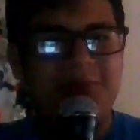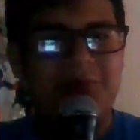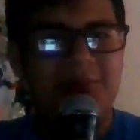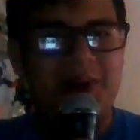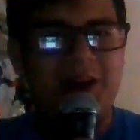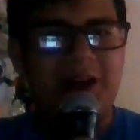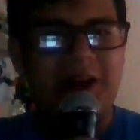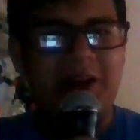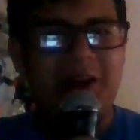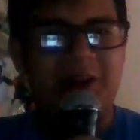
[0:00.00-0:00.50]

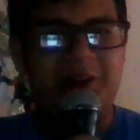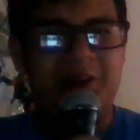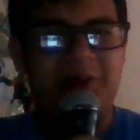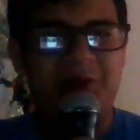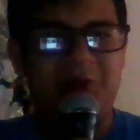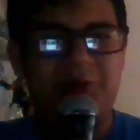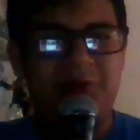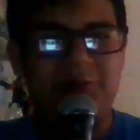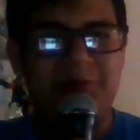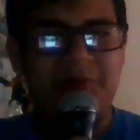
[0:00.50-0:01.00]

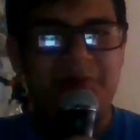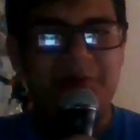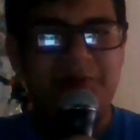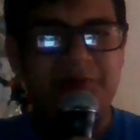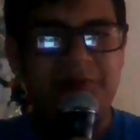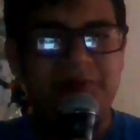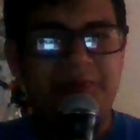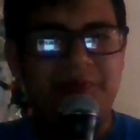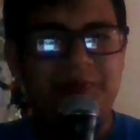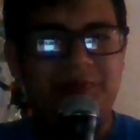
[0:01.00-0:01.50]
well,
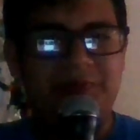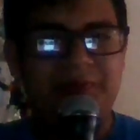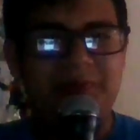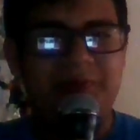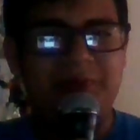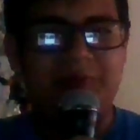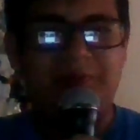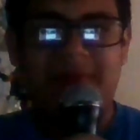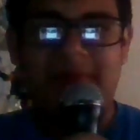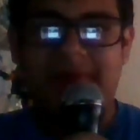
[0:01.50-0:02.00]

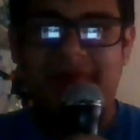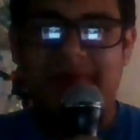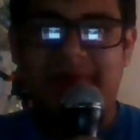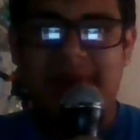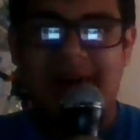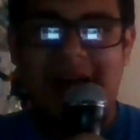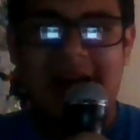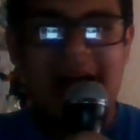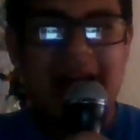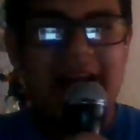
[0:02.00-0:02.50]

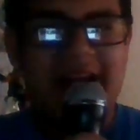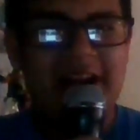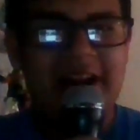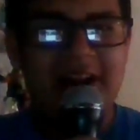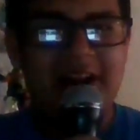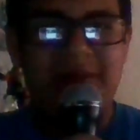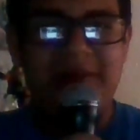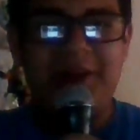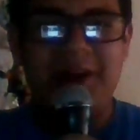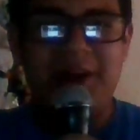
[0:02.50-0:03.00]
I gotta
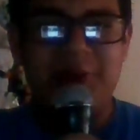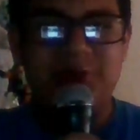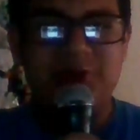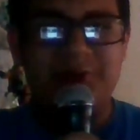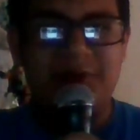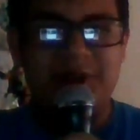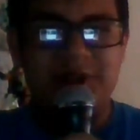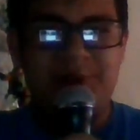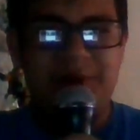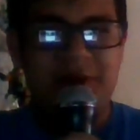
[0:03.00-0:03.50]
admit, it was
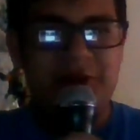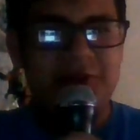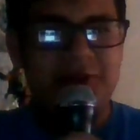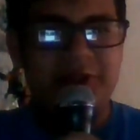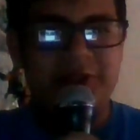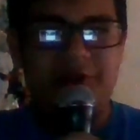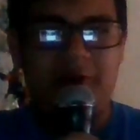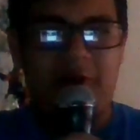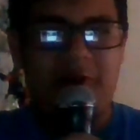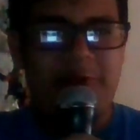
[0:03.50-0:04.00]
much better than
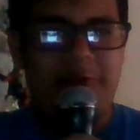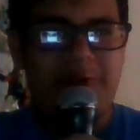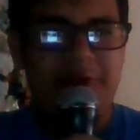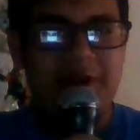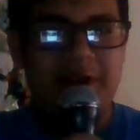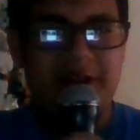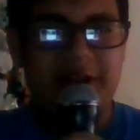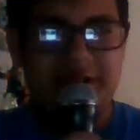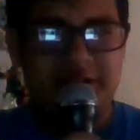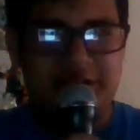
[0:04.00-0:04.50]
Dark
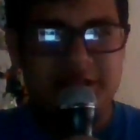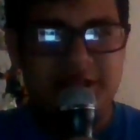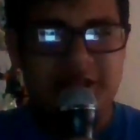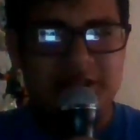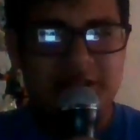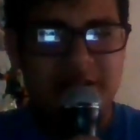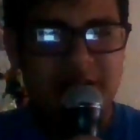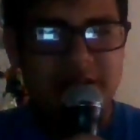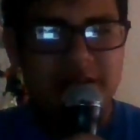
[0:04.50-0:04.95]
Phoenix.